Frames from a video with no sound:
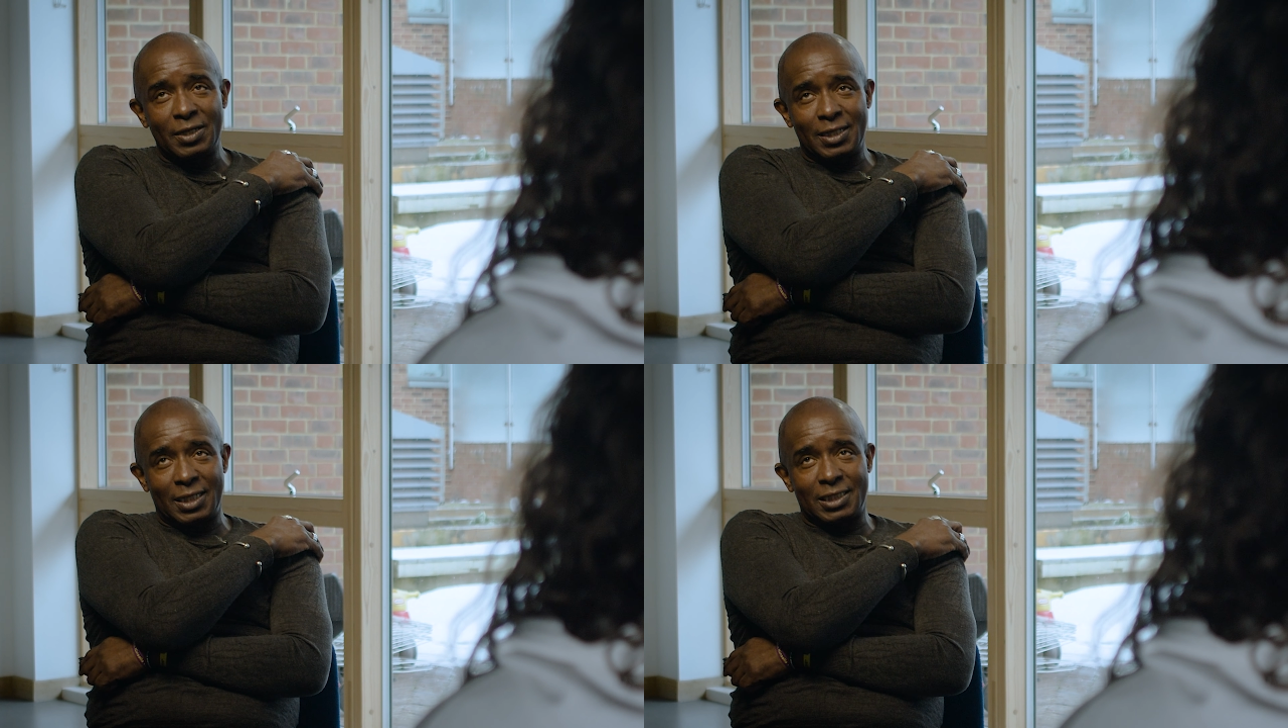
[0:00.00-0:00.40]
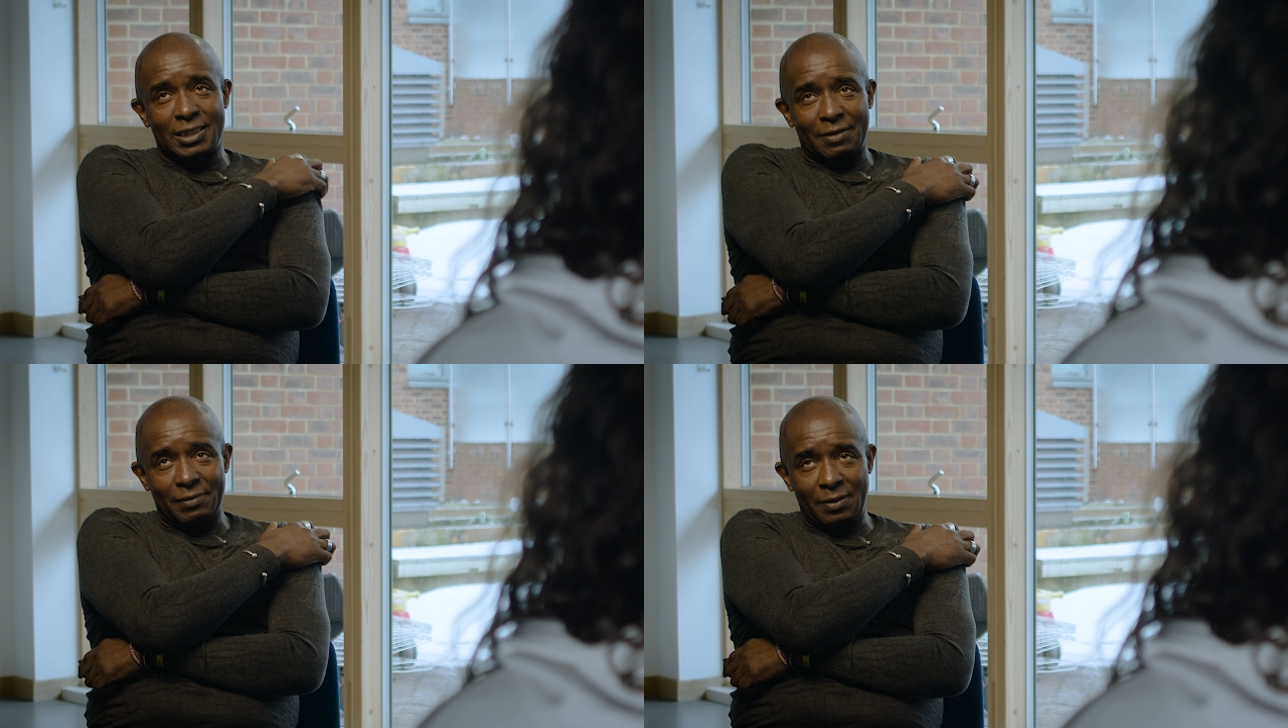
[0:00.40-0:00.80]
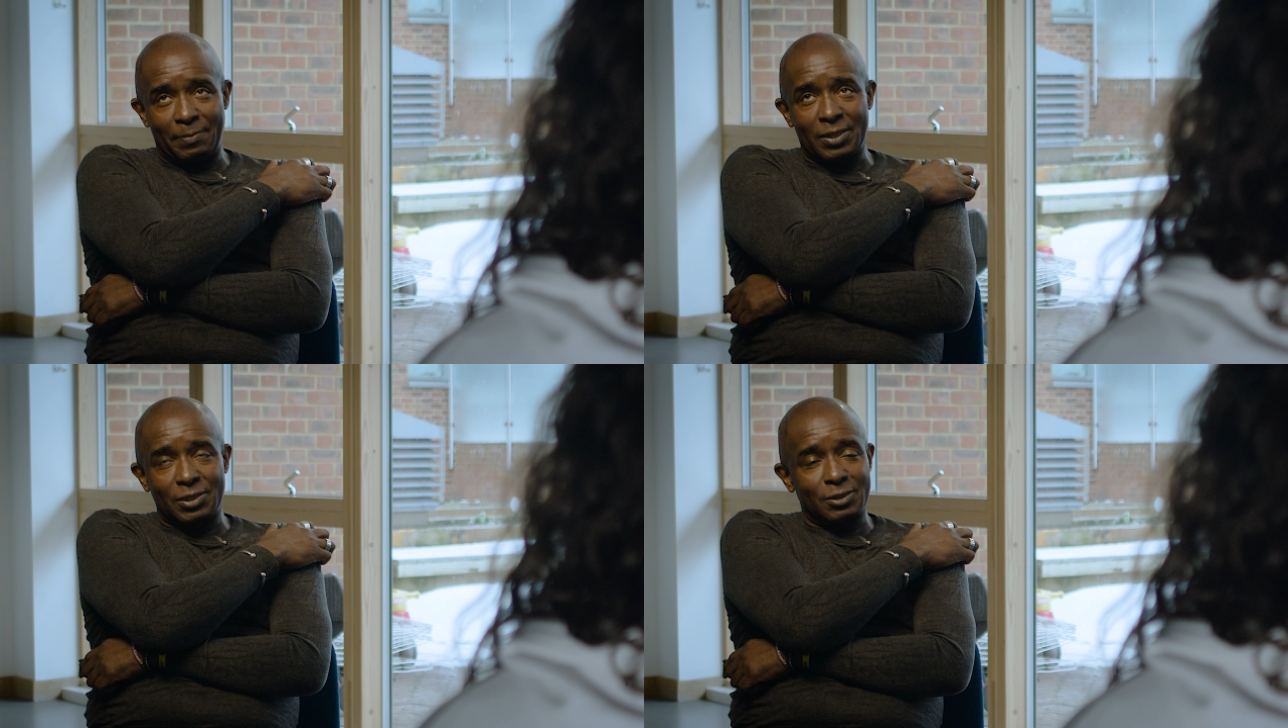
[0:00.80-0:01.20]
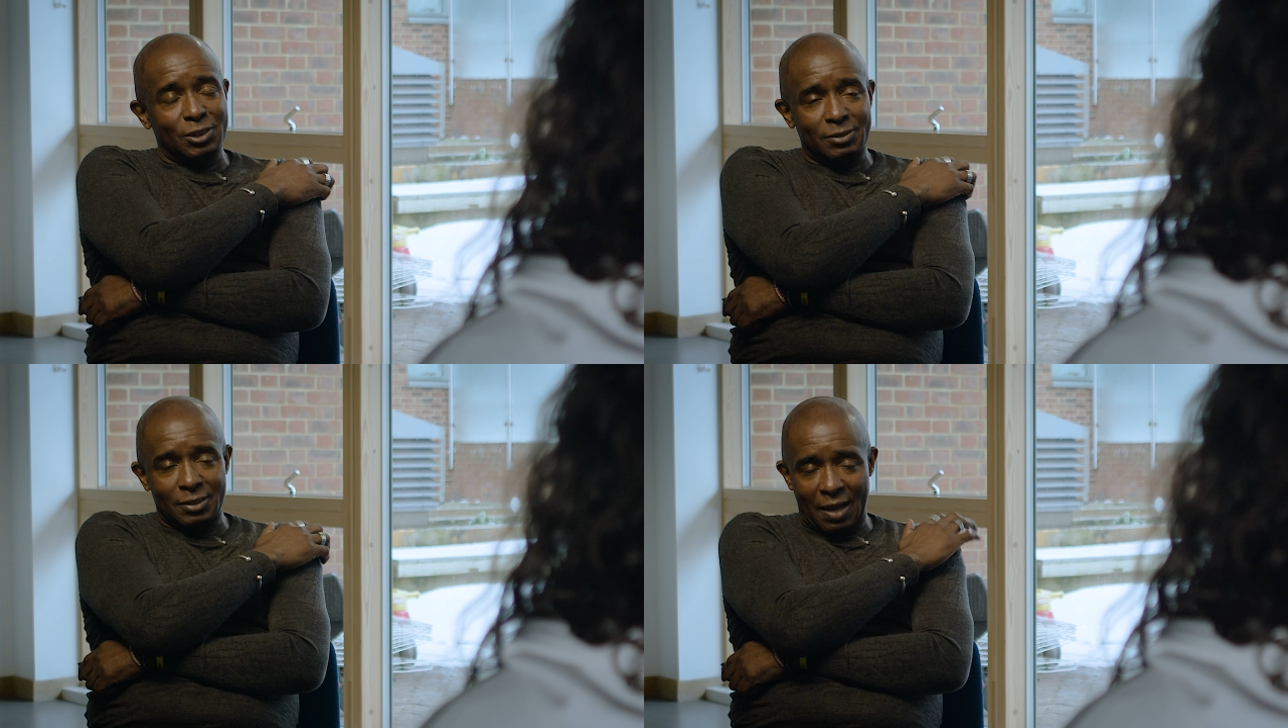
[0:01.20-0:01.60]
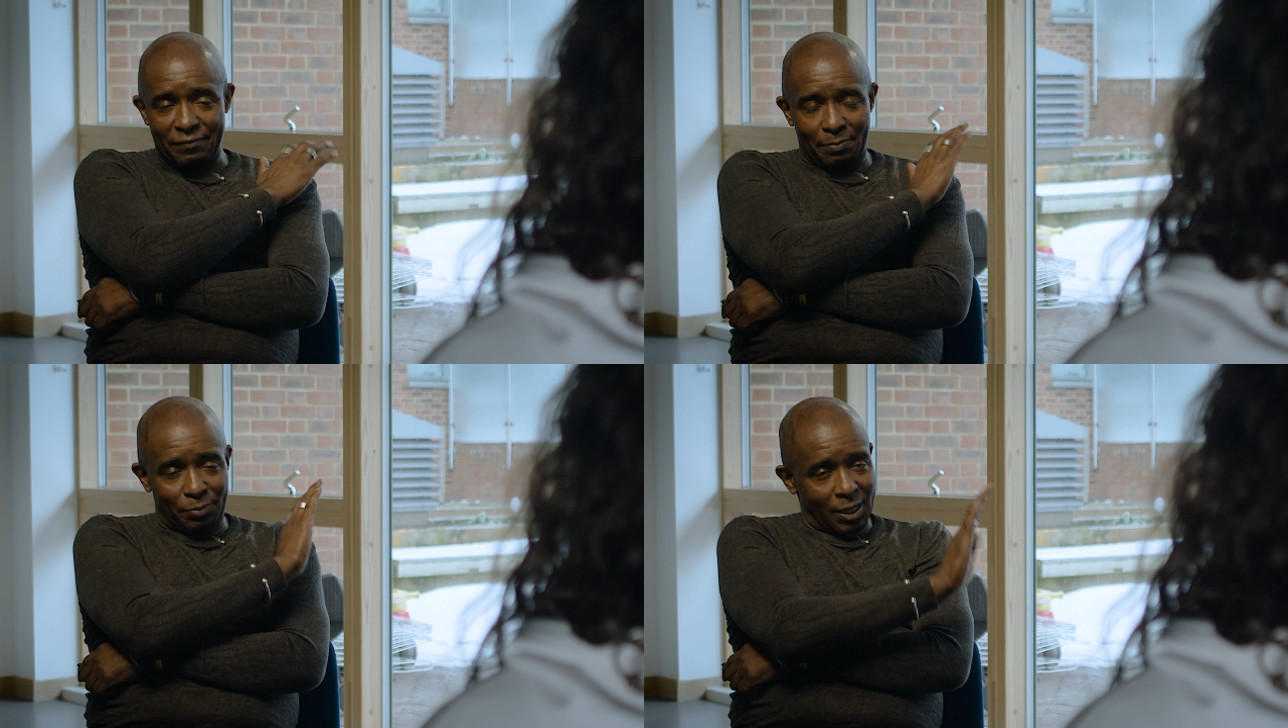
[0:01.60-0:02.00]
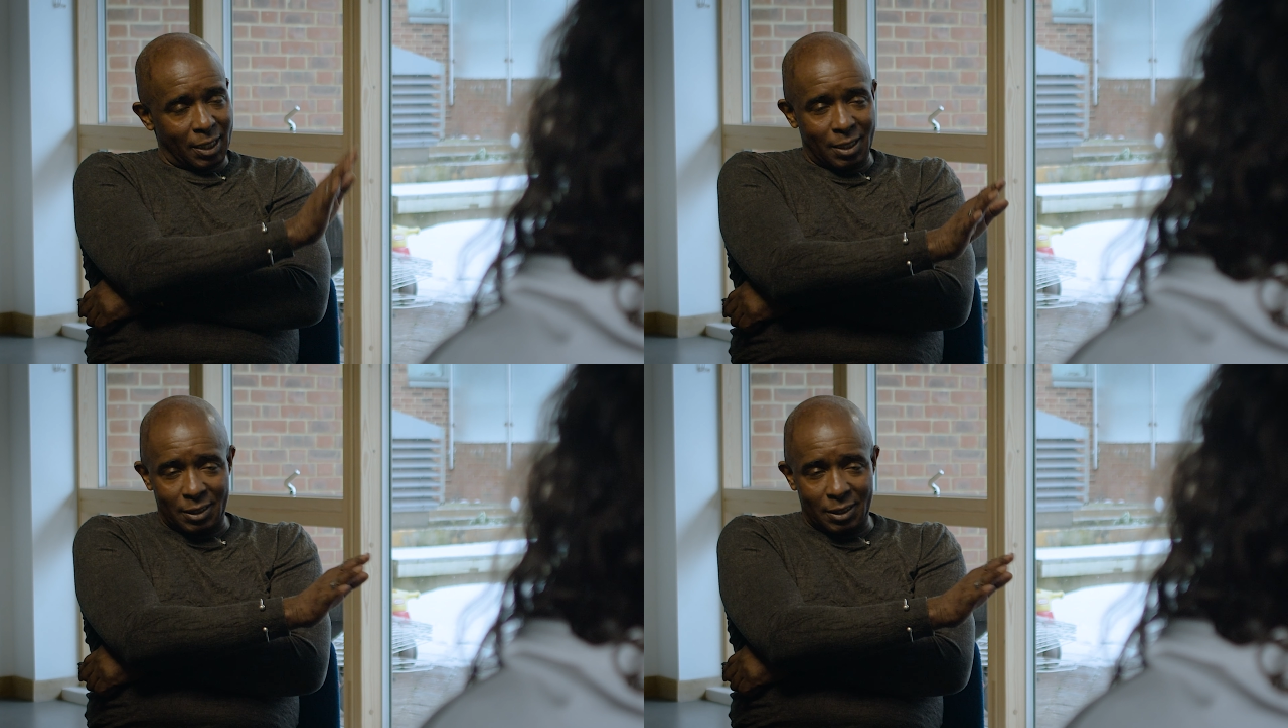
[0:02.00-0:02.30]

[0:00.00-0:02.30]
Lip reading: the necessary bit to just have the break.